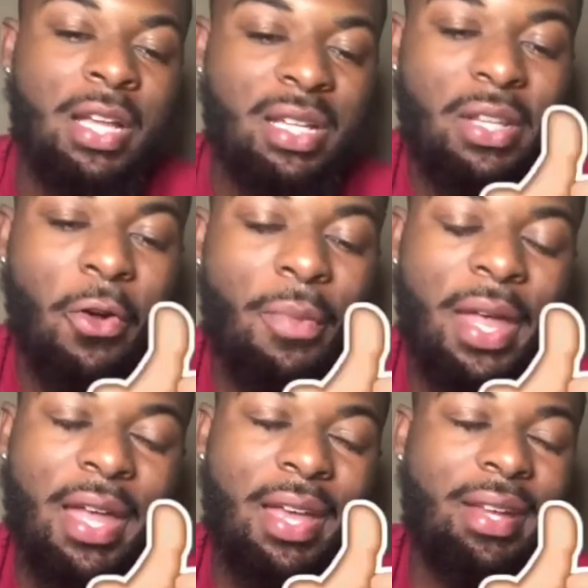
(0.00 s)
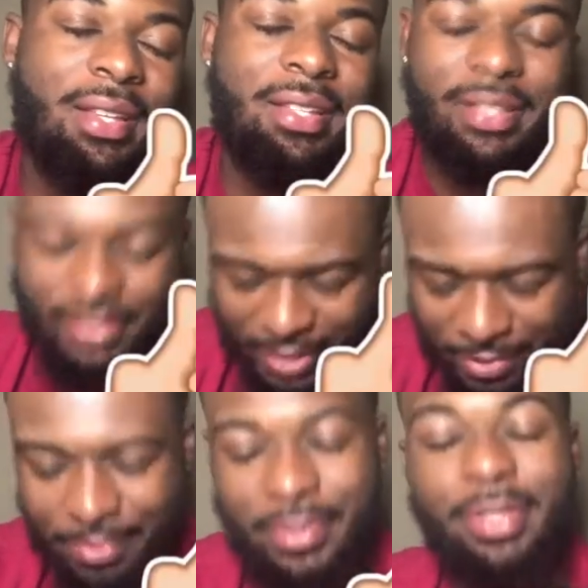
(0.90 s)
So man,
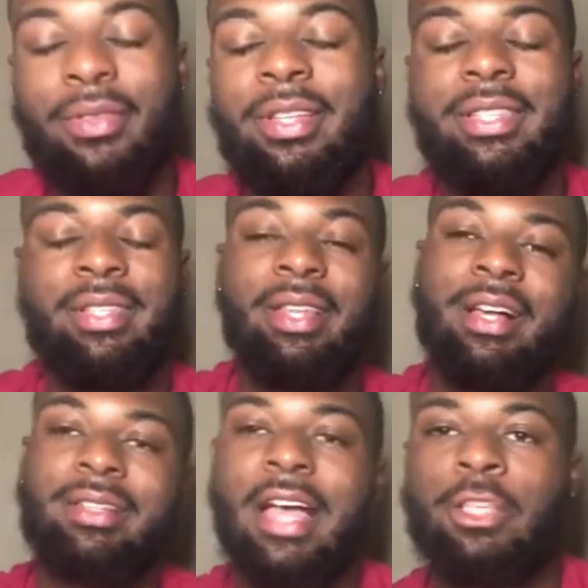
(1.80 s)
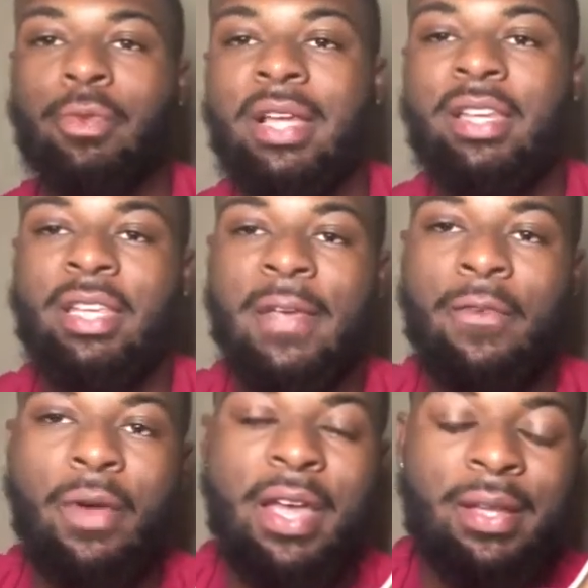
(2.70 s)
so listen, last week I did the
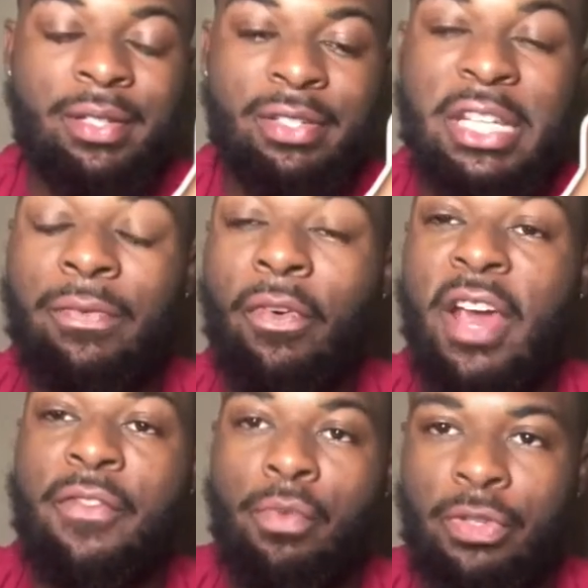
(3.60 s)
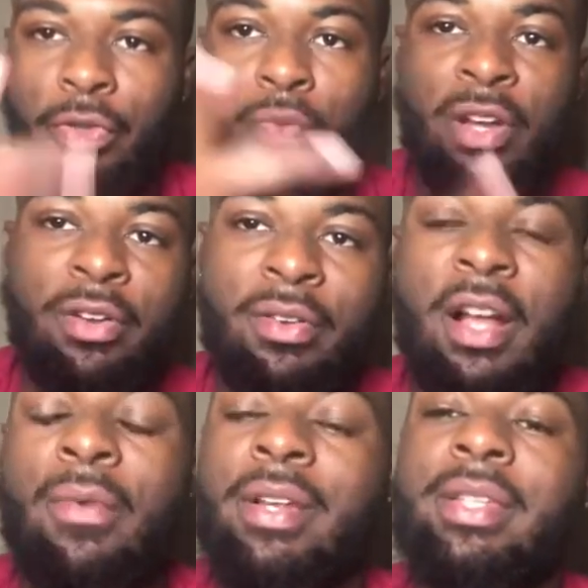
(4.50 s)
giveaway and Cheese Forever was the winner. I
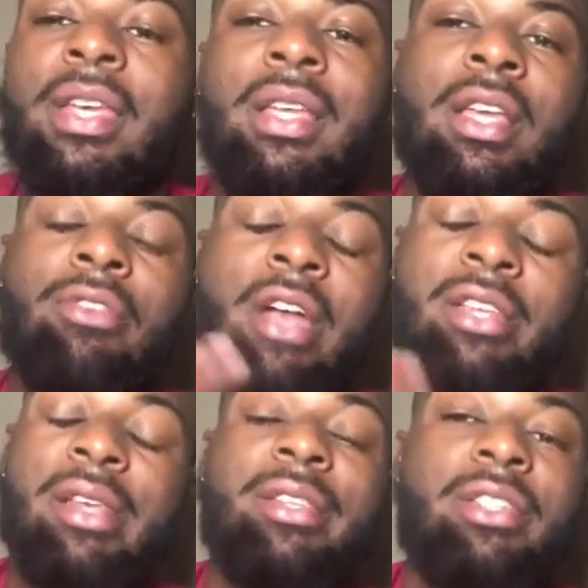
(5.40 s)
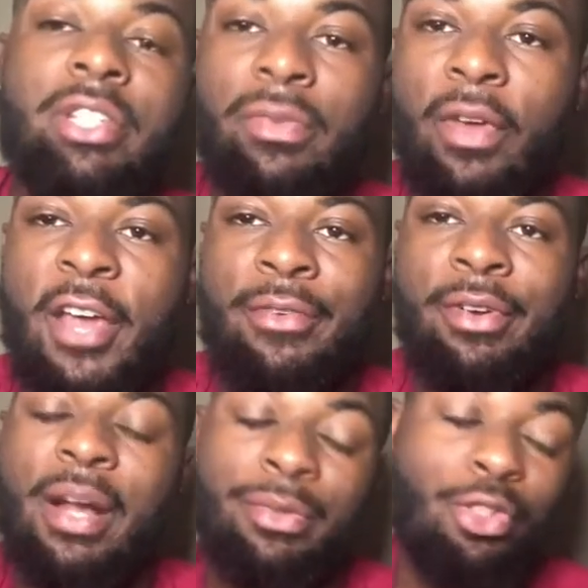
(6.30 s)
want to say again, congratulations to Cheese Forever.
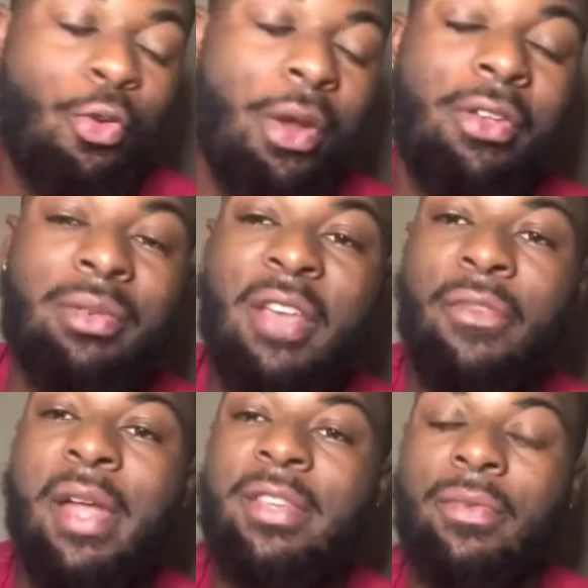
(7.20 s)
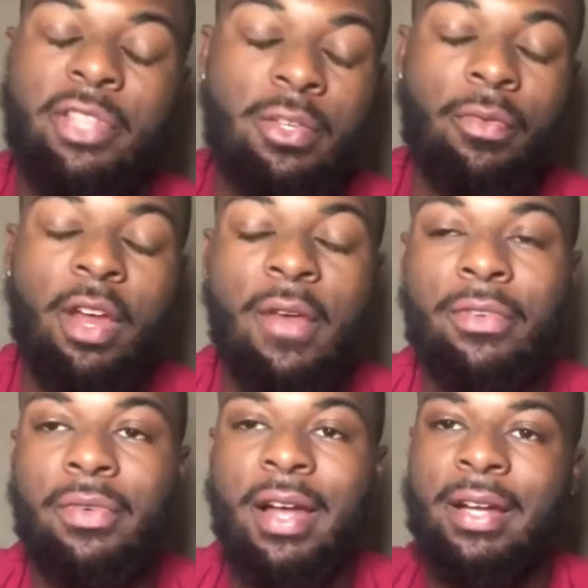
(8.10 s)
I'm still waiting for information from Cheese Forever
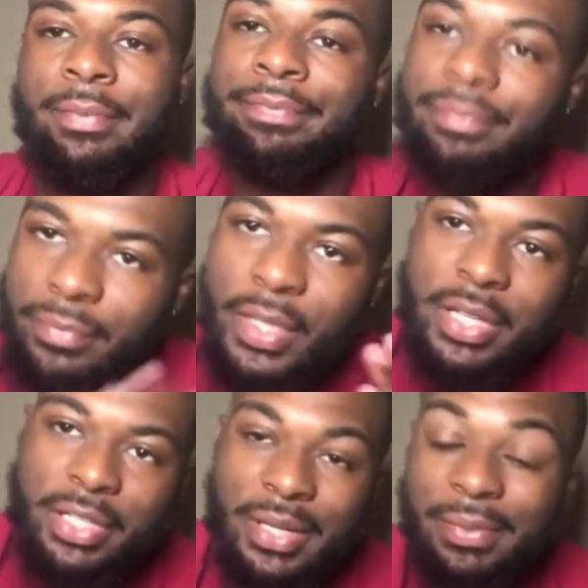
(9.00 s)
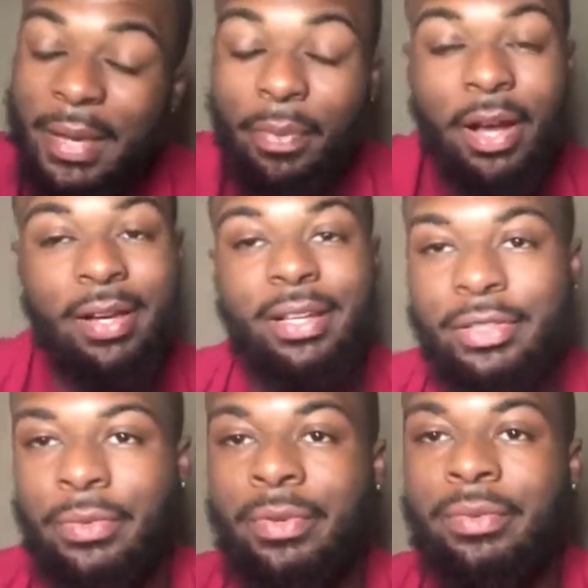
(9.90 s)
so I can ship that product
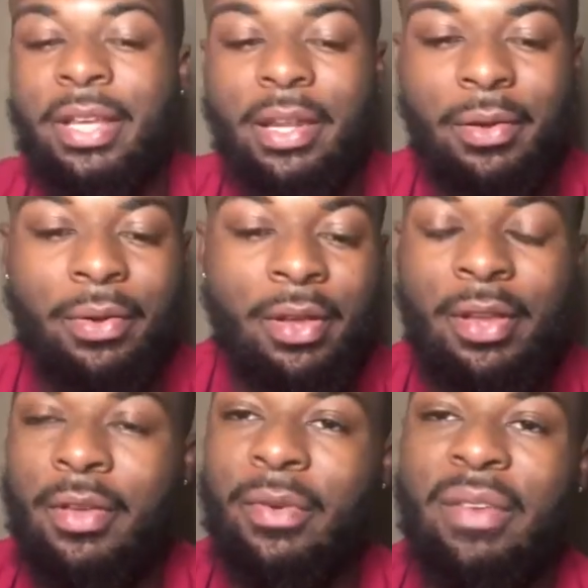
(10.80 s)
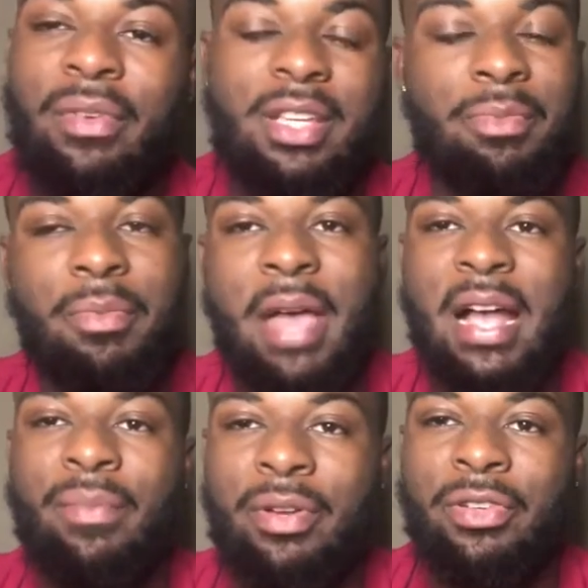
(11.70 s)
to him, man, or whenever he hits me back.
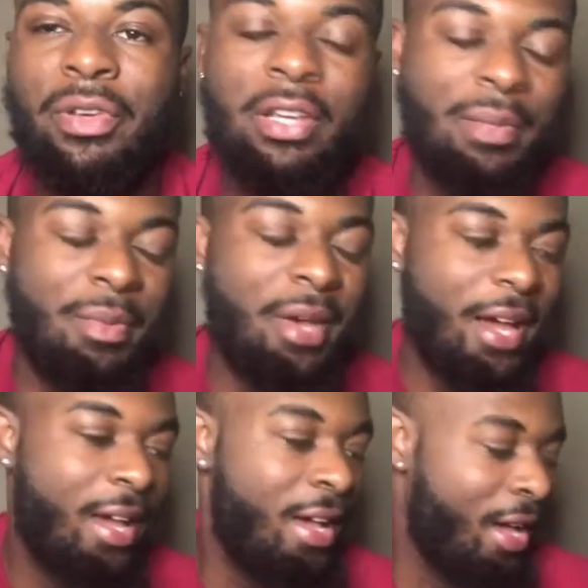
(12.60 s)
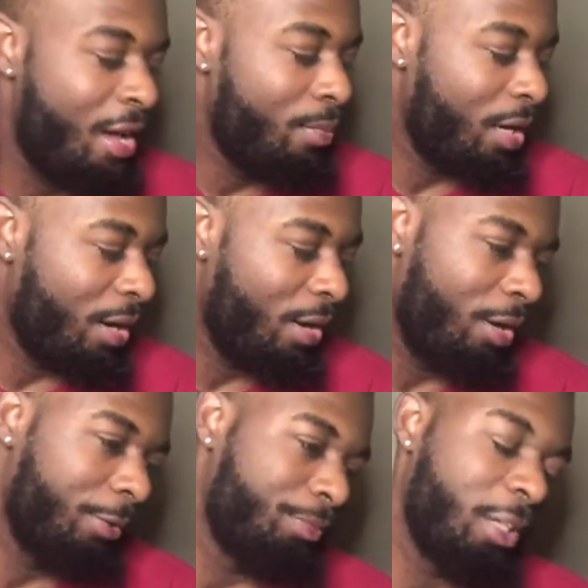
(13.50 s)
I'm pretty sure he hit me back. But
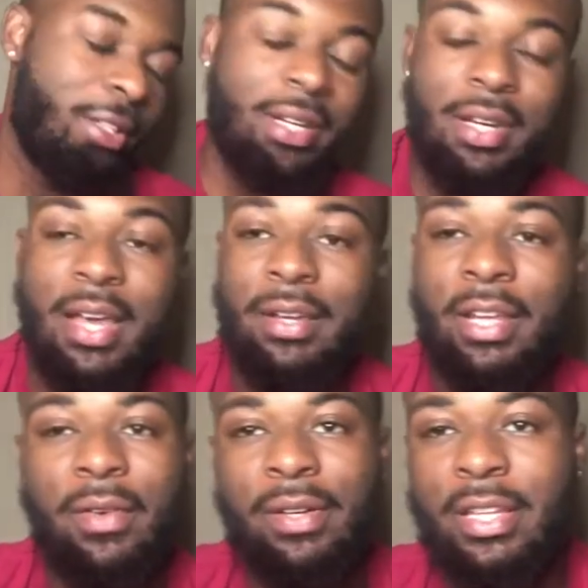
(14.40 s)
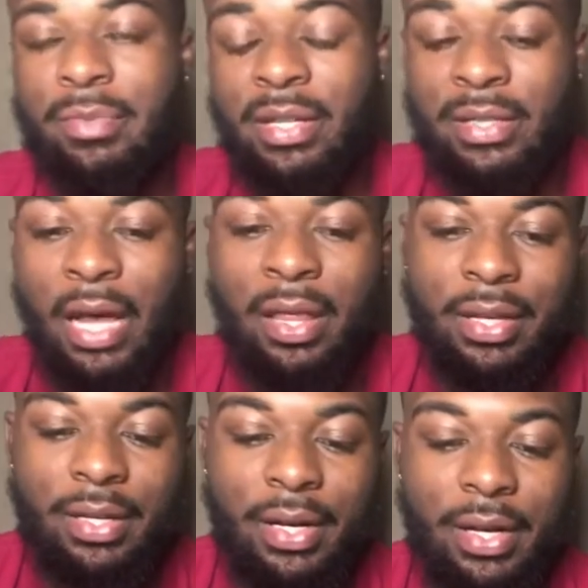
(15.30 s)
other than that, everything's been solid.
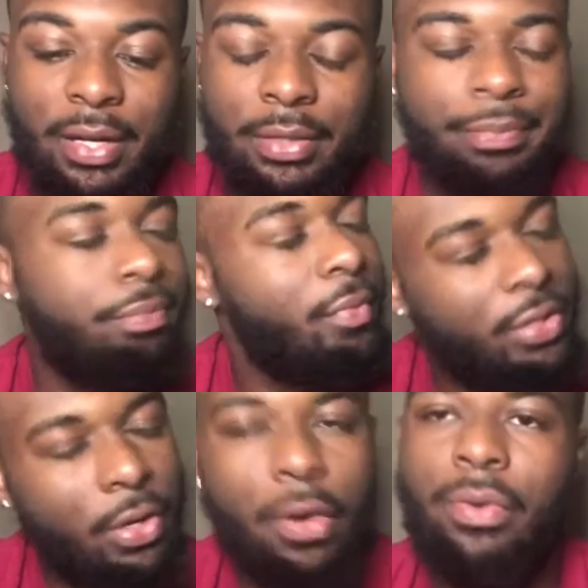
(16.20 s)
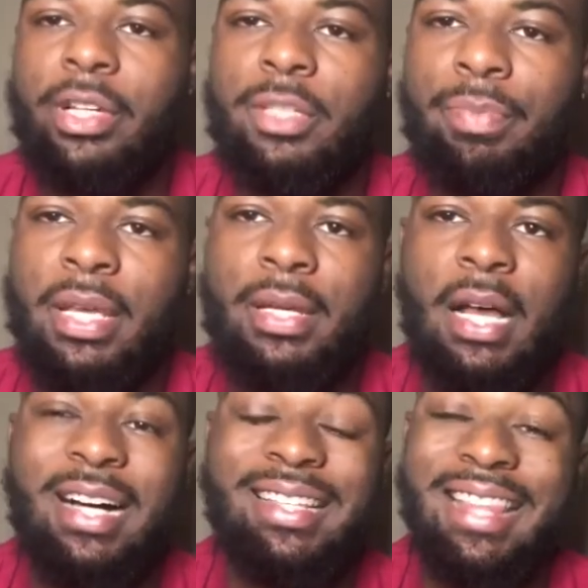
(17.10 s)
So there's been
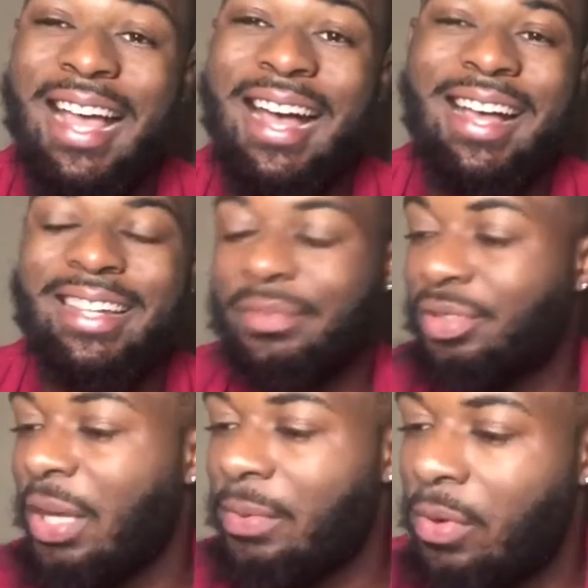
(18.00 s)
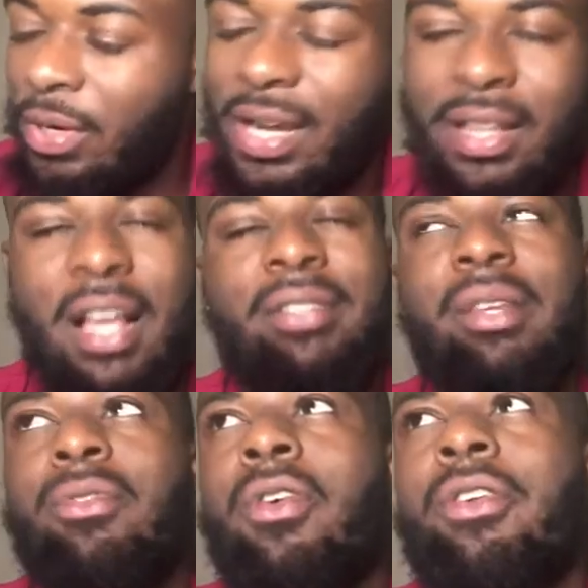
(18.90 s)
a lot of stuff going, not a lot of
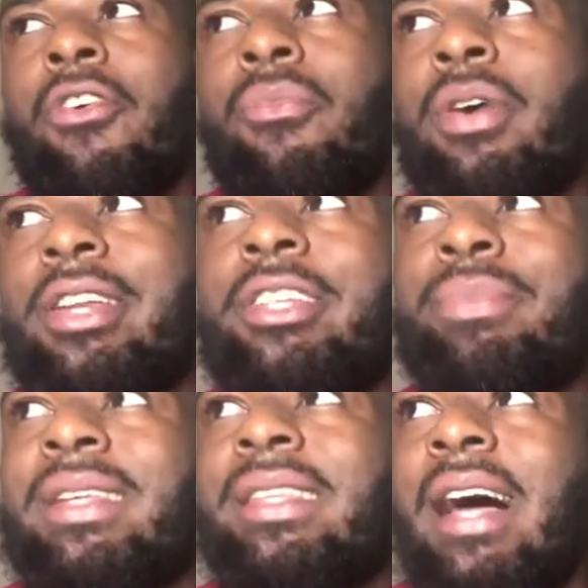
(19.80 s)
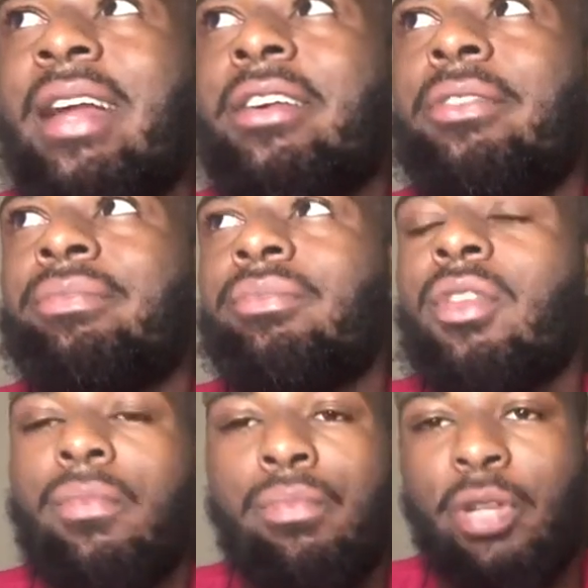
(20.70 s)
stuff going on, but there's been a lot of
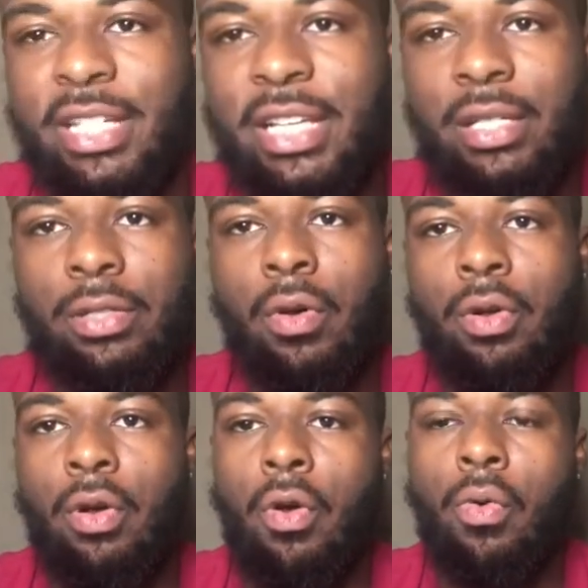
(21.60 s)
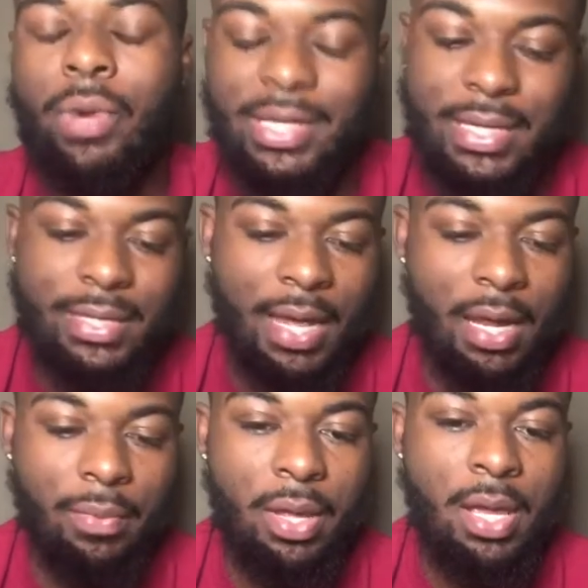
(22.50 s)
predictions going on with this
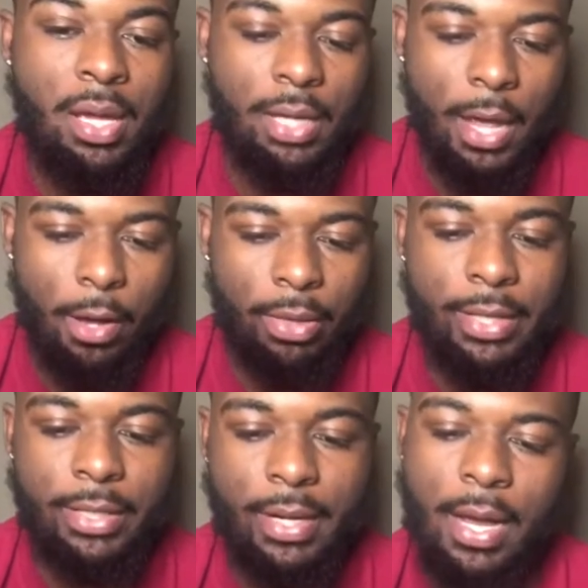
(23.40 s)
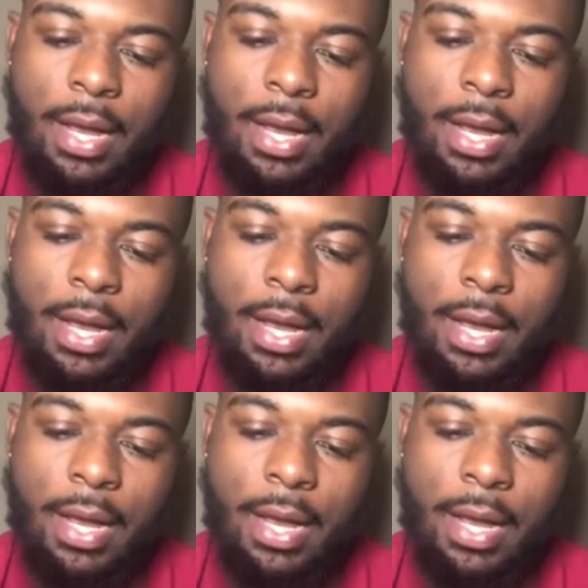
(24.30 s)
game. Now, listen,